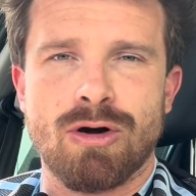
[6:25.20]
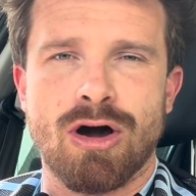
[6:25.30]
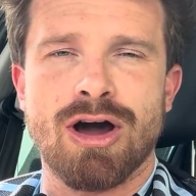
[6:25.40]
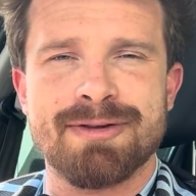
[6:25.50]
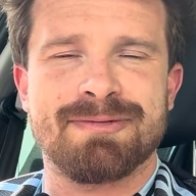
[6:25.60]

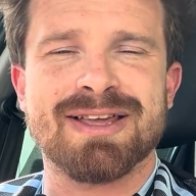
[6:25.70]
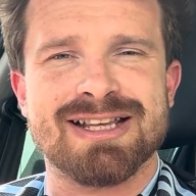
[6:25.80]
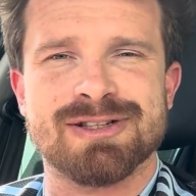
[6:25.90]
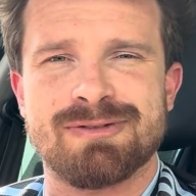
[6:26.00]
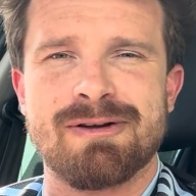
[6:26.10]
I think
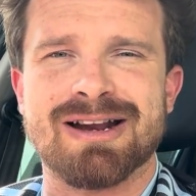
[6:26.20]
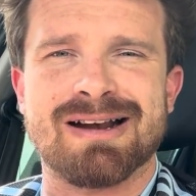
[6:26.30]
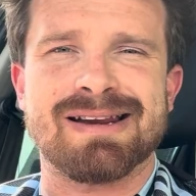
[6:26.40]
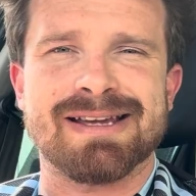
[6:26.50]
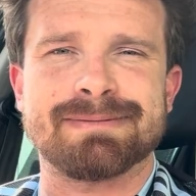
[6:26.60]
it's very
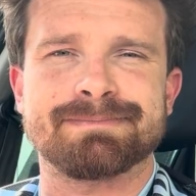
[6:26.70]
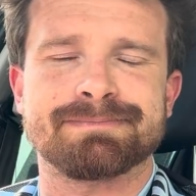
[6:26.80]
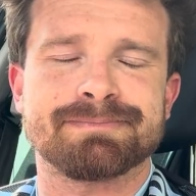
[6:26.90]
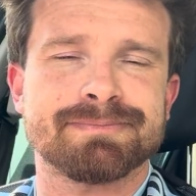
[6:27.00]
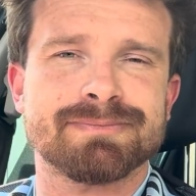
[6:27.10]
clear
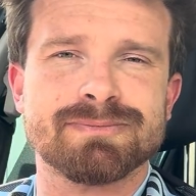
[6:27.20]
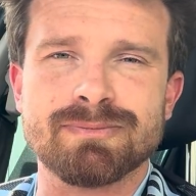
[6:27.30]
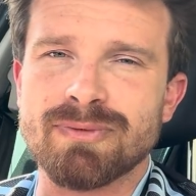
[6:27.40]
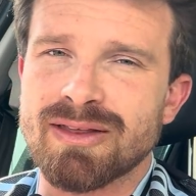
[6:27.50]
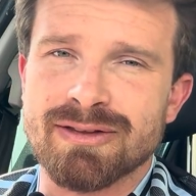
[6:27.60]

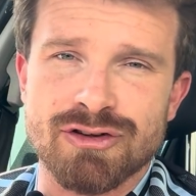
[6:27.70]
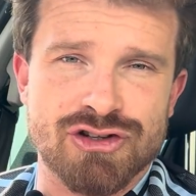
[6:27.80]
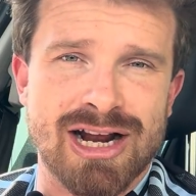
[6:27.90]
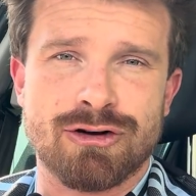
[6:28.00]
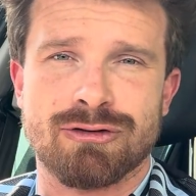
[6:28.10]
that
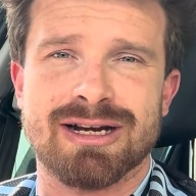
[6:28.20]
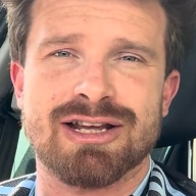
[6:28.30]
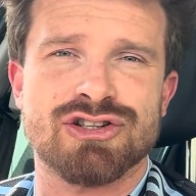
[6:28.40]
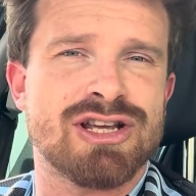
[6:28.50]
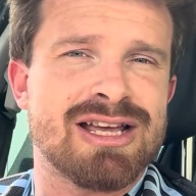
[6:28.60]
Jack
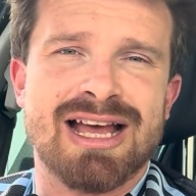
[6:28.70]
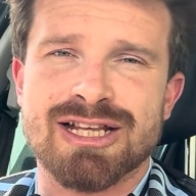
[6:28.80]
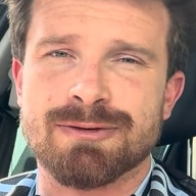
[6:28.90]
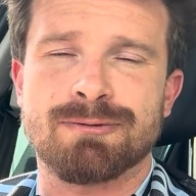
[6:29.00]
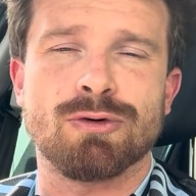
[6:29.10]
Grealish
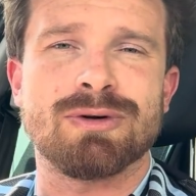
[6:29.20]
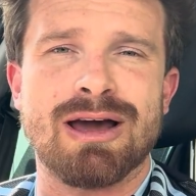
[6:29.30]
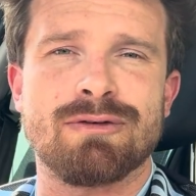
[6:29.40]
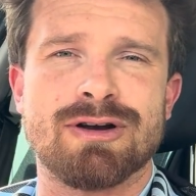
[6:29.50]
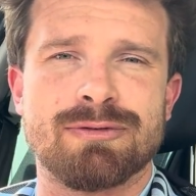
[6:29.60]
has fallen
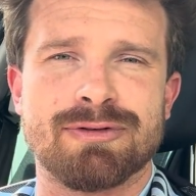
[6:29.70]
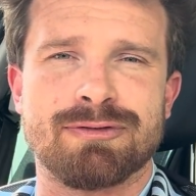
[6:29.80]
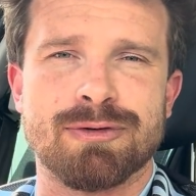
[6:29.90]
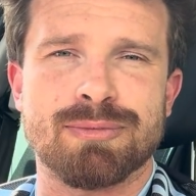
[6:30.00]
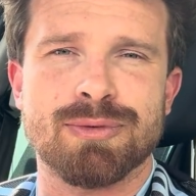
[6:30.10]
out of love with
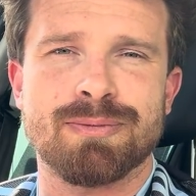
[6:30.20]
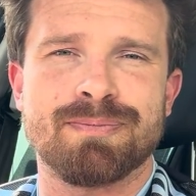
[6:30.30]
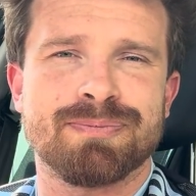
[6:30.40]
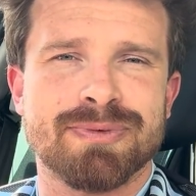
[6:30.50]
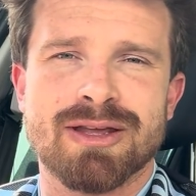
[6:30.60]
football.
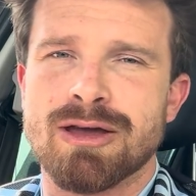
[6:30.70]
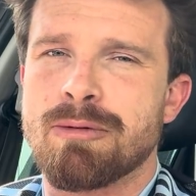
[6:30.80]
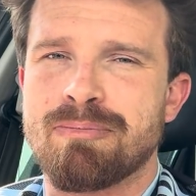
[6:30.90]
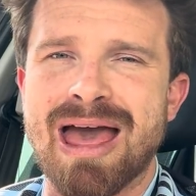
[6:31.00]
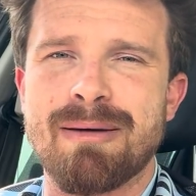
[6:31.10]

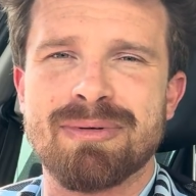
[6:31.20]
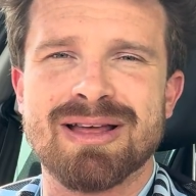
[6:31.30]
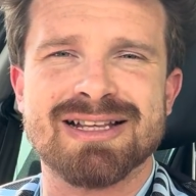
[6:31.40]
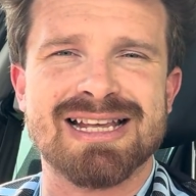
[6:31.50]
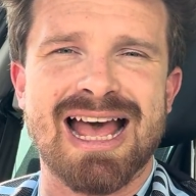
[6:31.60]
Pep
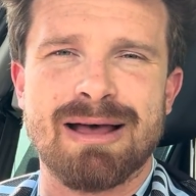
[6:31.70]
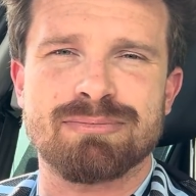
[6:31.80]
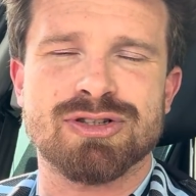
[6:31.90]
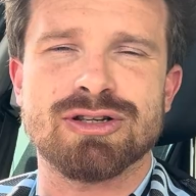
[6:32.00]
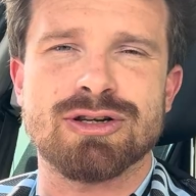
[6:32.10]
has
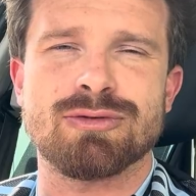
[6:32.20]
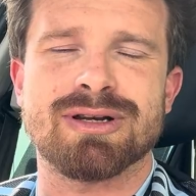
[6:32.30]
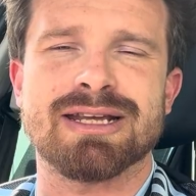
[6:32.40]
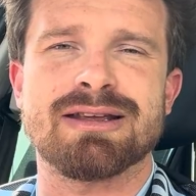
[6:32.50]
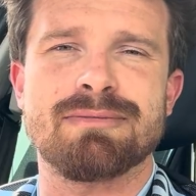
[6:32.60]

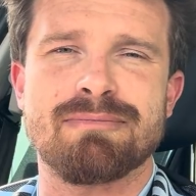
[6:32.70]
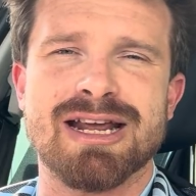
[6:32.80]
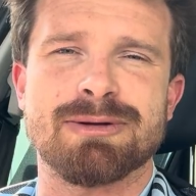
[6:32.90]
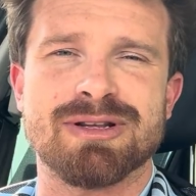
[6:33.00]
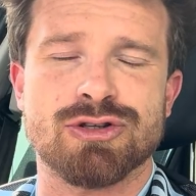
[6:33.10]
absolutely
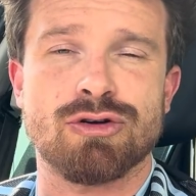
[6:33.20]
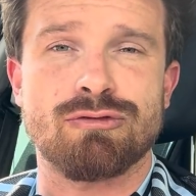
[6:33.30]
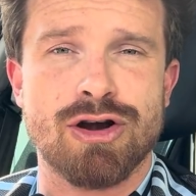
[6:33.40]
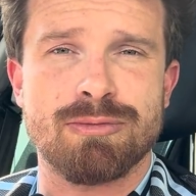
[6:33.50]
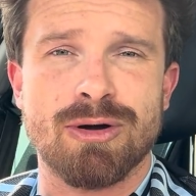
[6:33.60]
made him into a
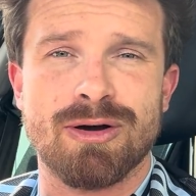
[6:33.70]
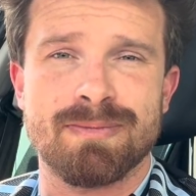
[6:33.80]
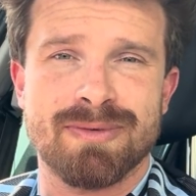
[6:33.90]
robot,